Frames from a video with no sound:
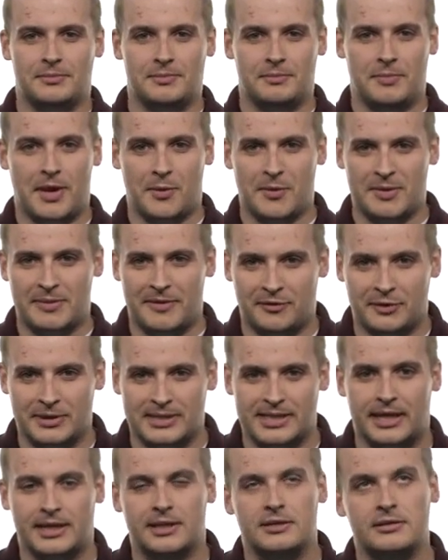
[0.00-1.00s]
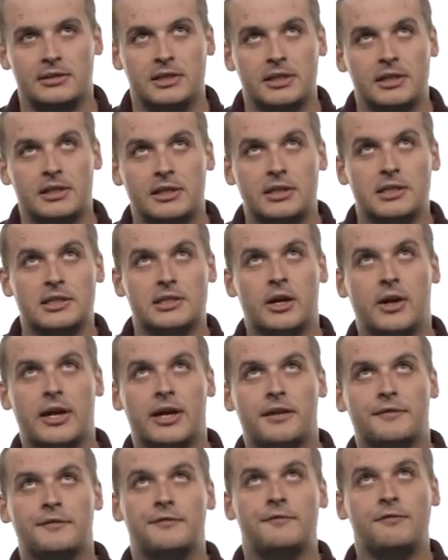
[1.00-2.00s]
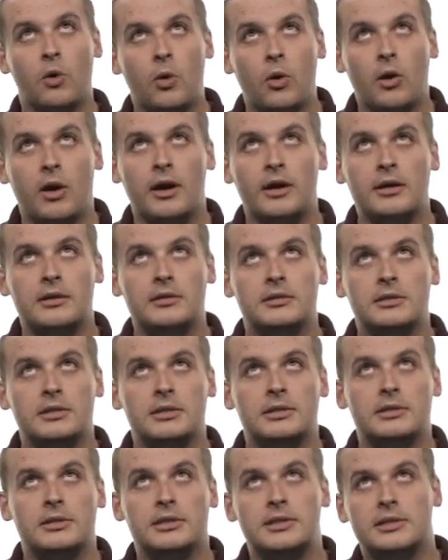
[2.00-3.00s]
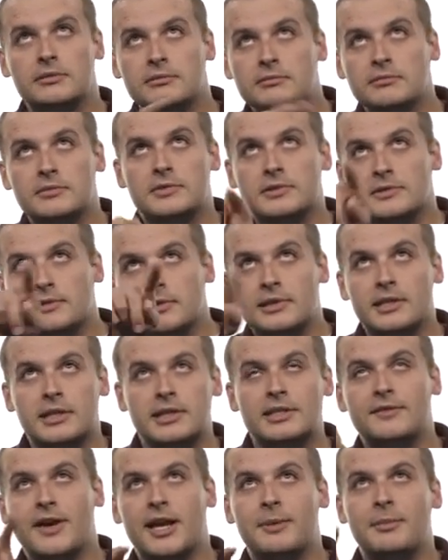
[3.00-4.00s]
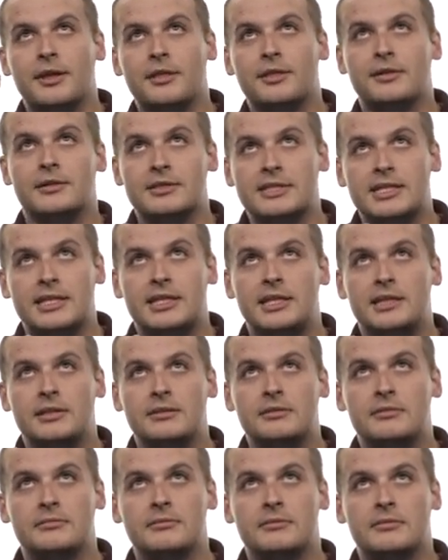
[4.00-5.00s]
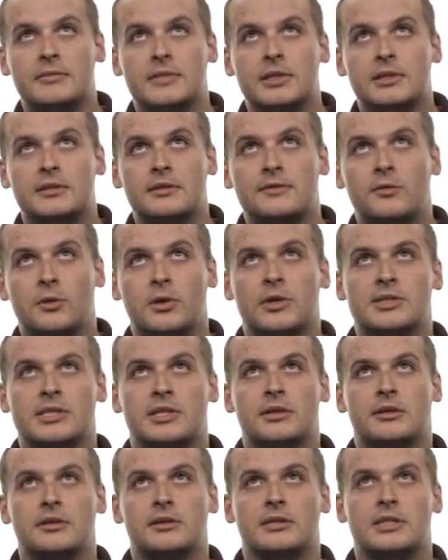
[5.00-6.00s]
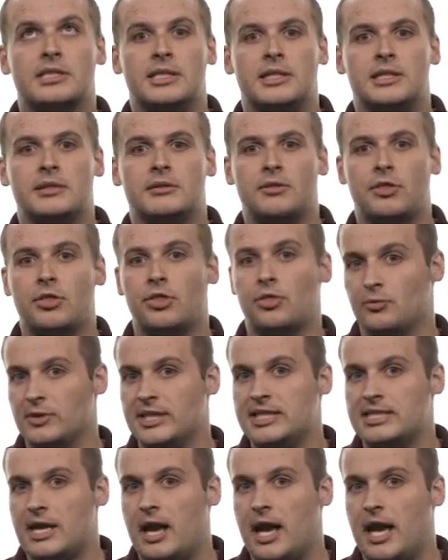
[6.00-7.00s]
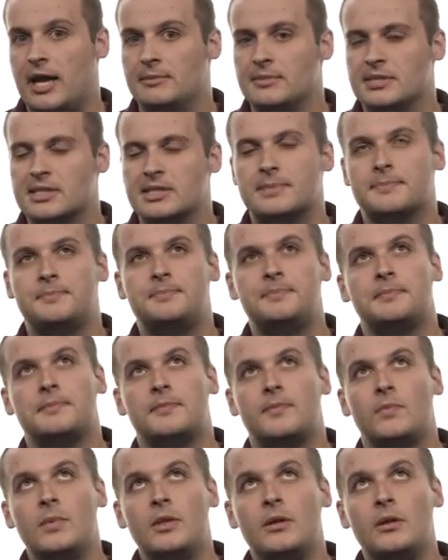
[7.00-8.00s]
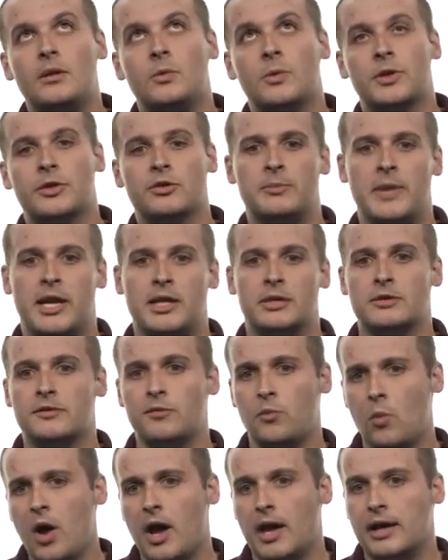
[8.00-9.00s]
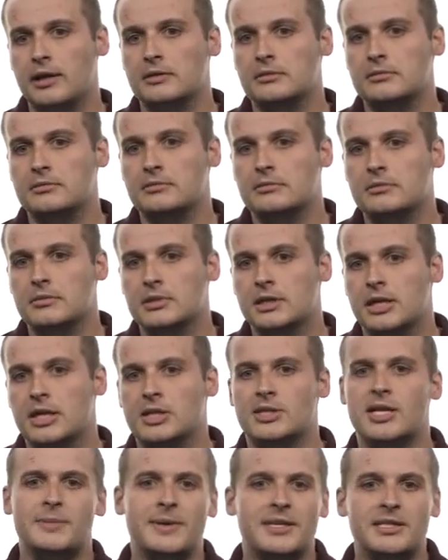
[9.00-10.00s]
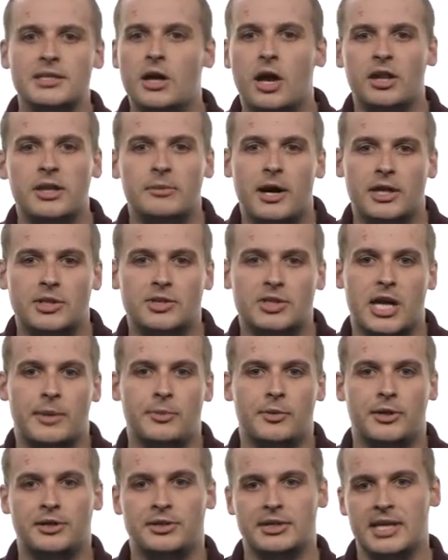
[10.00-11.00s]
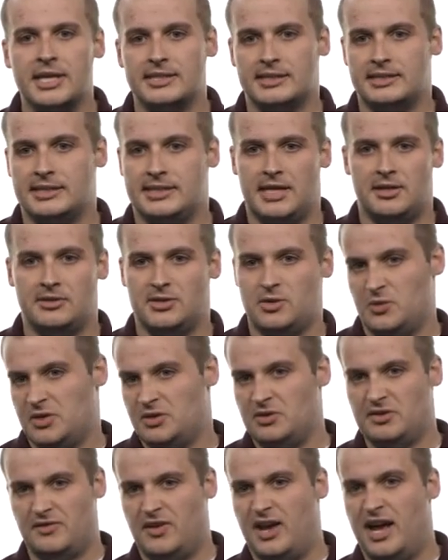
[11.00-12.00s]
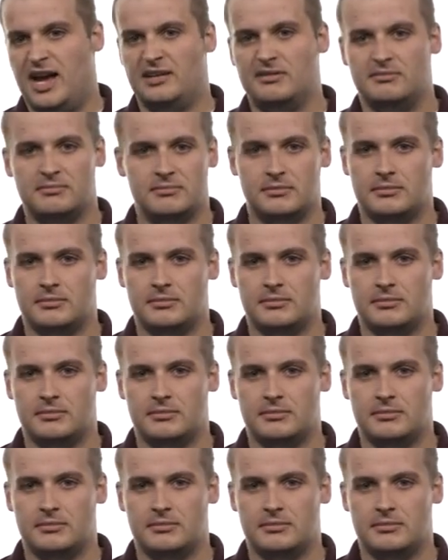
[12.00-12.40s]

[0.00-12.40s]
bear with me for a second. So I have 4 divided by 13. 4 goes into 13 3 times with a remainder of 1. So that's basically all the modulus operator does, is it tells you when you divide,